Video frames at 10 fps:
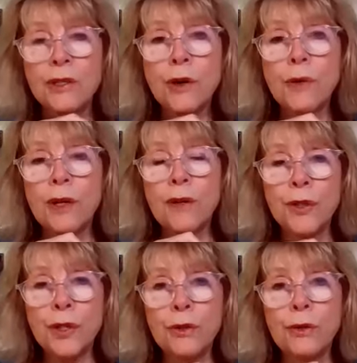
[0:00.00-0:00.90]
So
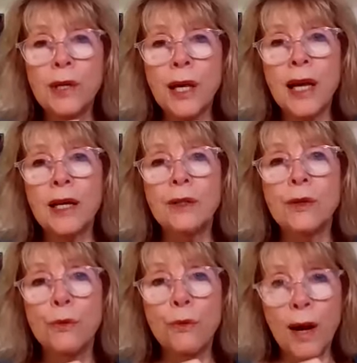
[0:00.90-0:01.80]
if you can
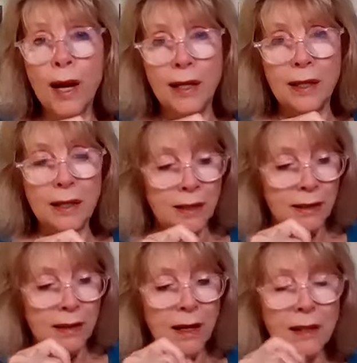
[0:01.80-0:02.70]
wait
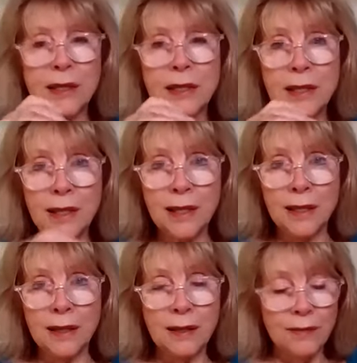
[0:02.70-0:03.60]

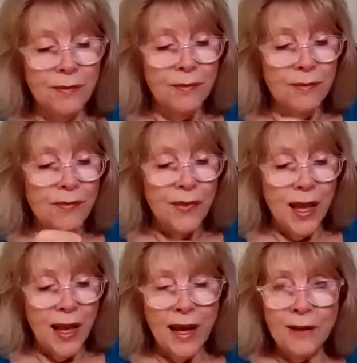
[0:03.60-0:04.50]
until
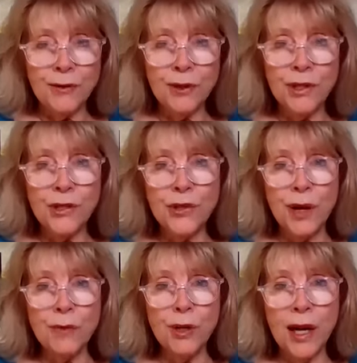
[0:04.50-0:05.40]
after
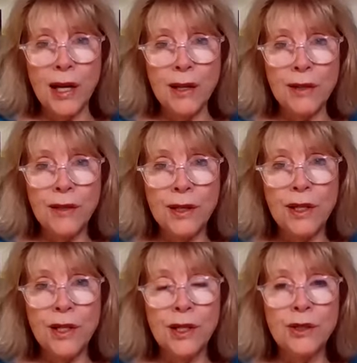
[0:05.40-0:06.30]
December 8th
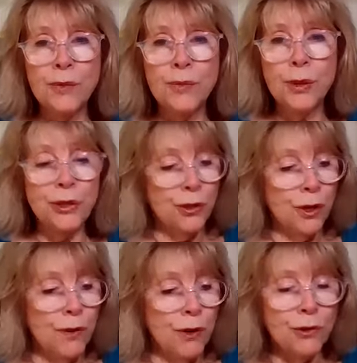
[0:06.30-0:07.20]
to put
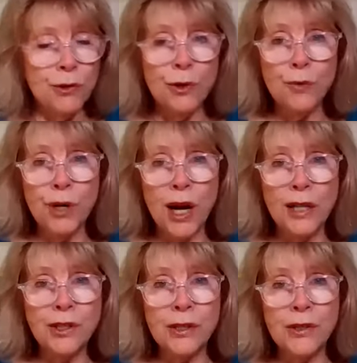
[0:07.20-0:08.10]
those new
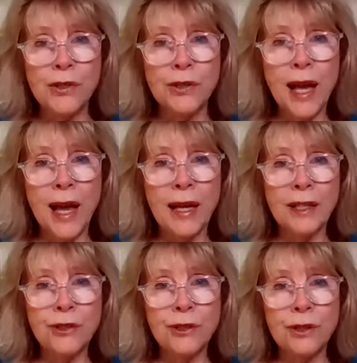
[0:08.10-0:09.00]
projects into
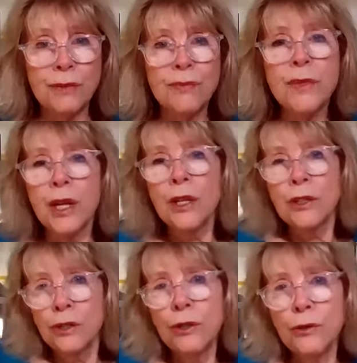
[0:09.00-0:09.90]
action,
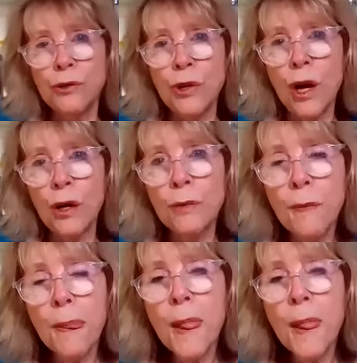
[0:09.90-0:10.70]
do so.